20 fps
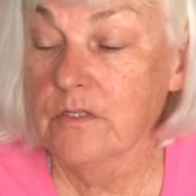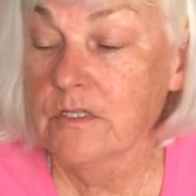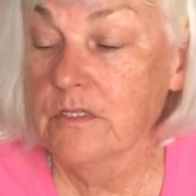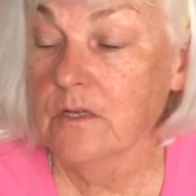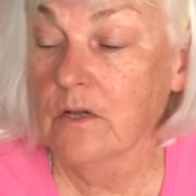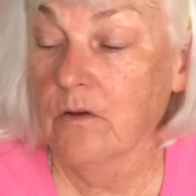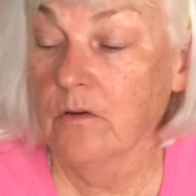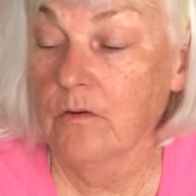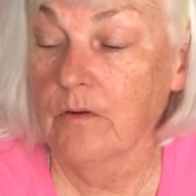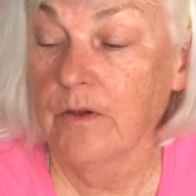
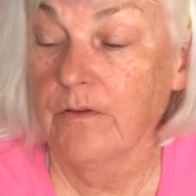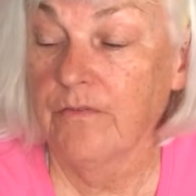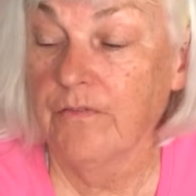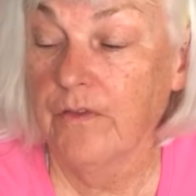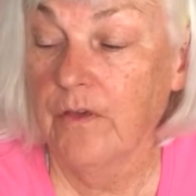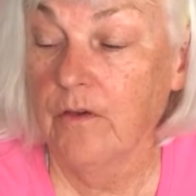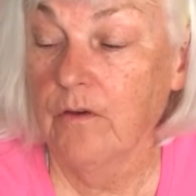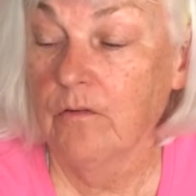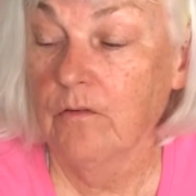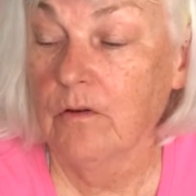So
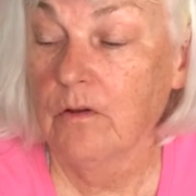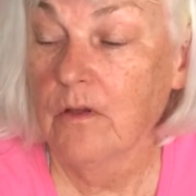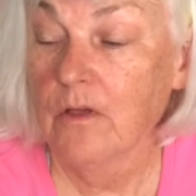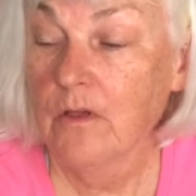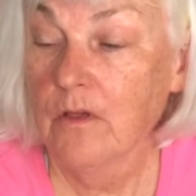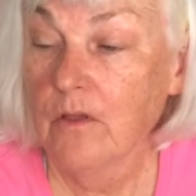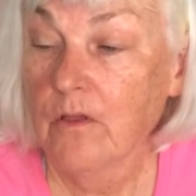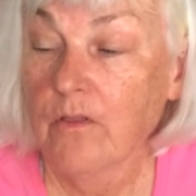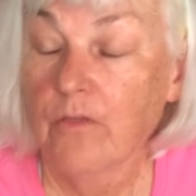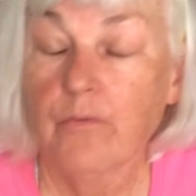if you
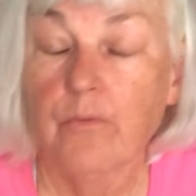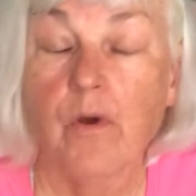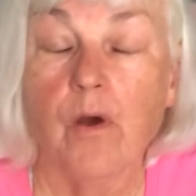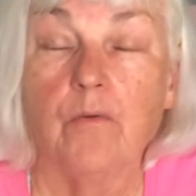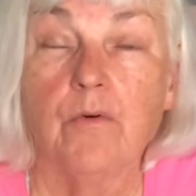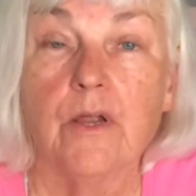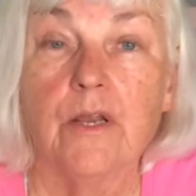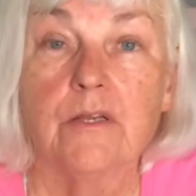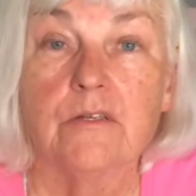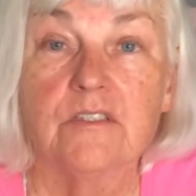
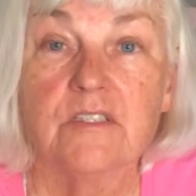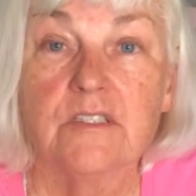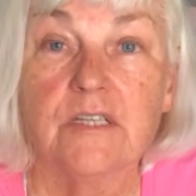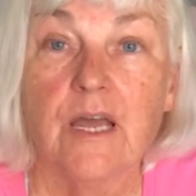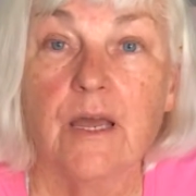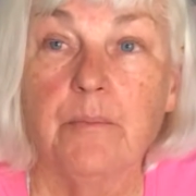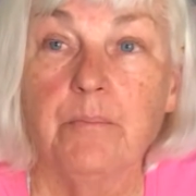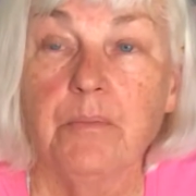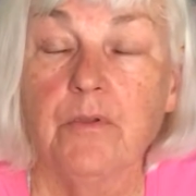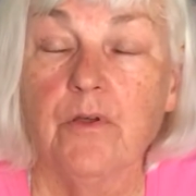throw in a
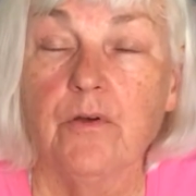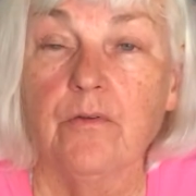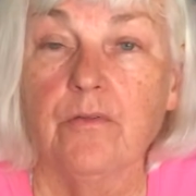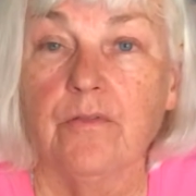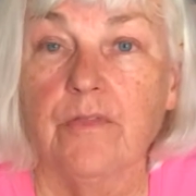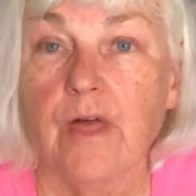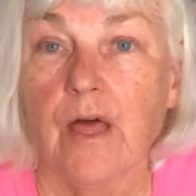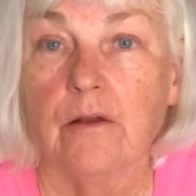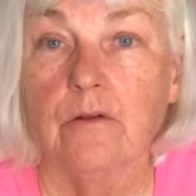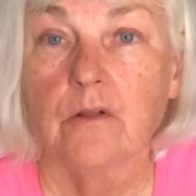stapler,
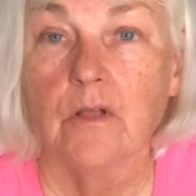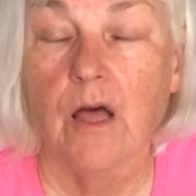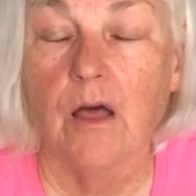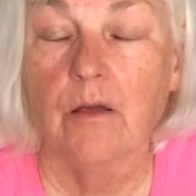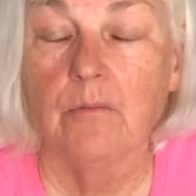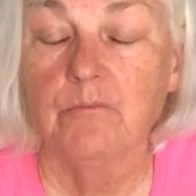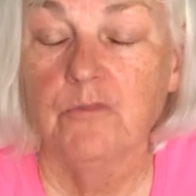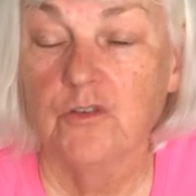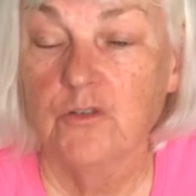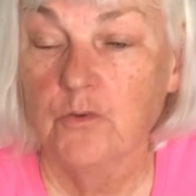that'll
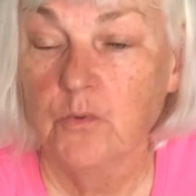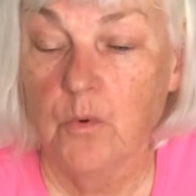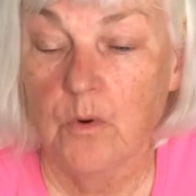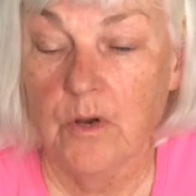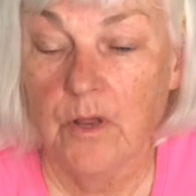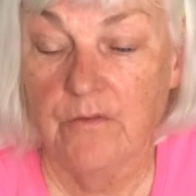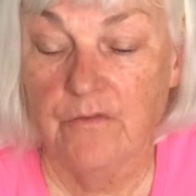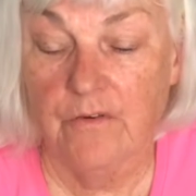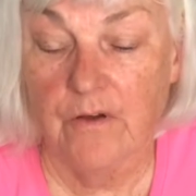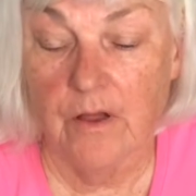come to
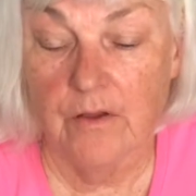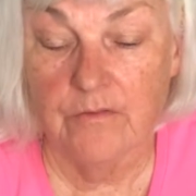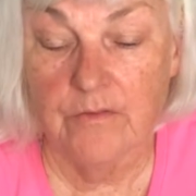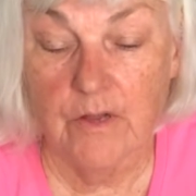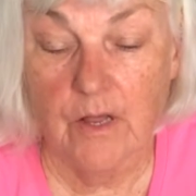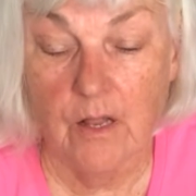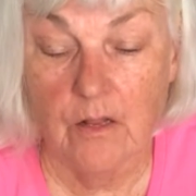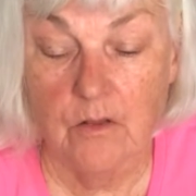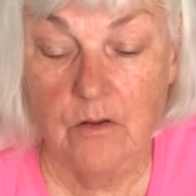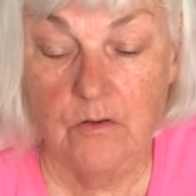
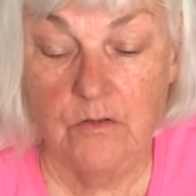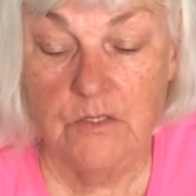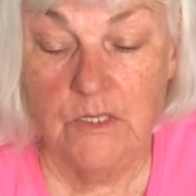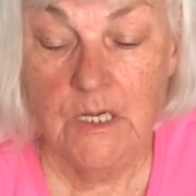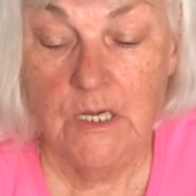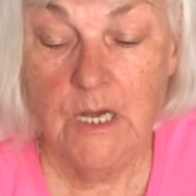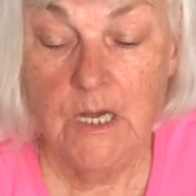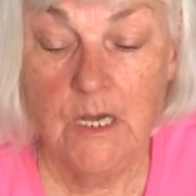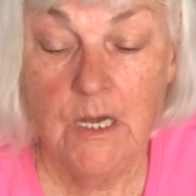$25.